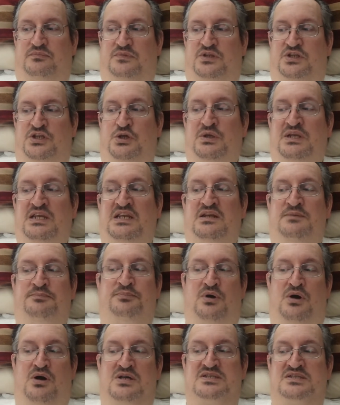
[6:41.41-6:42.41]
you need to
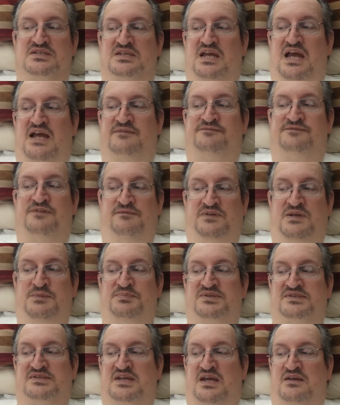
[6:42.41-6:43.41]
pass at
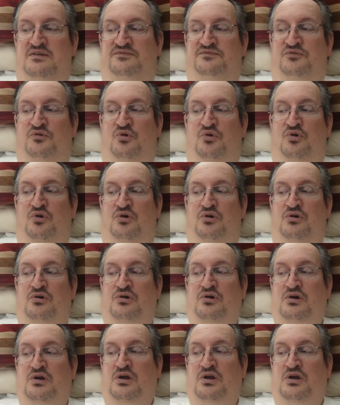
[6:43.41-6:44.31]
50% for